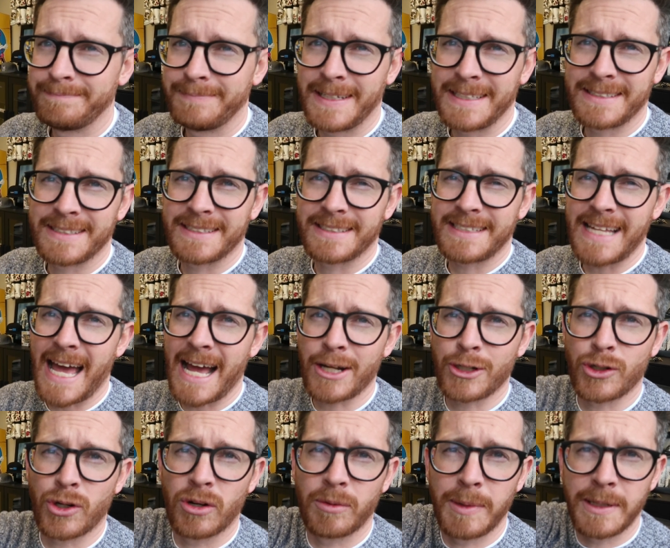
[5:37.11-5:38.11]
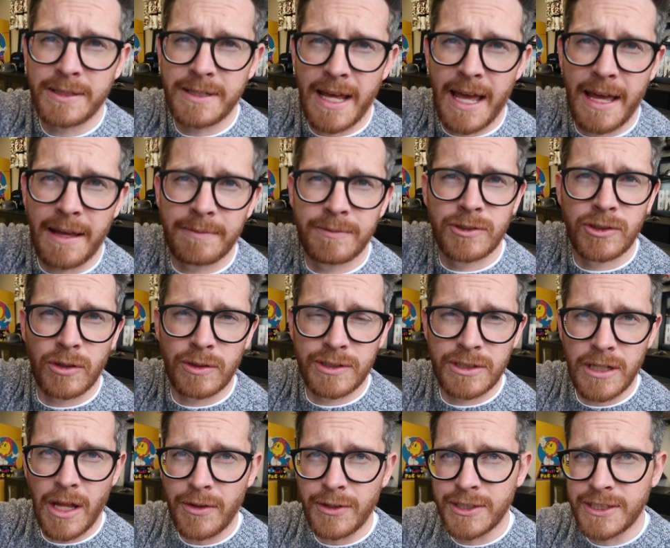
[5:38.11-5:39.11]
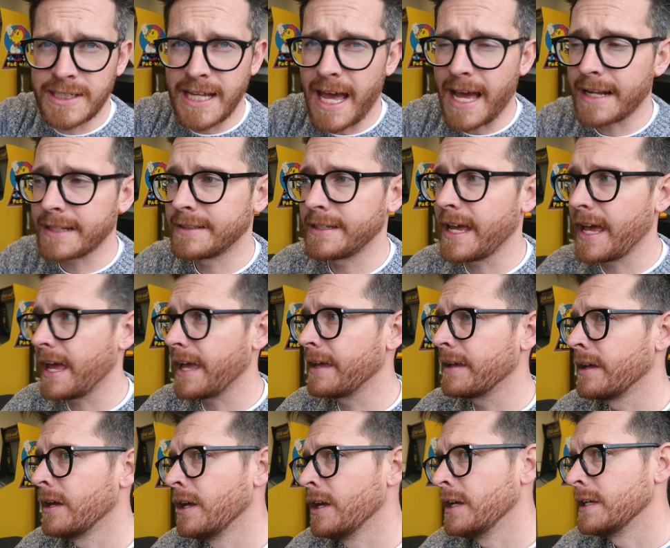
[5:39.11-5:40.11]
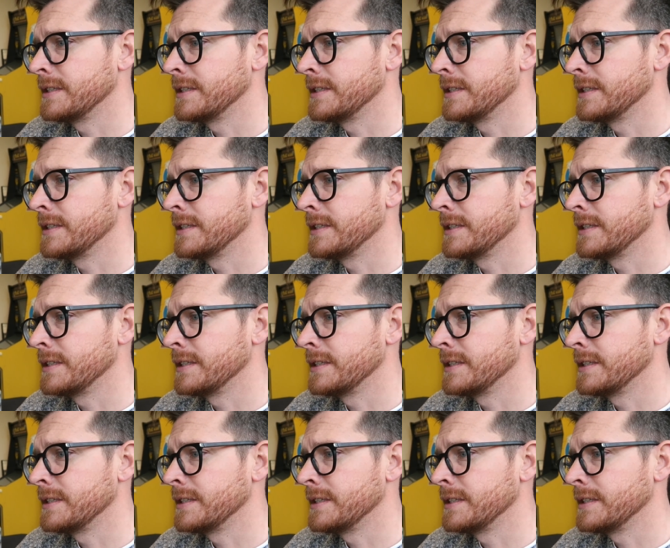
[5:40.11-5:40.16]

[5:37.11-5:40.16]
it's a stack tournament day. So it's another stack day.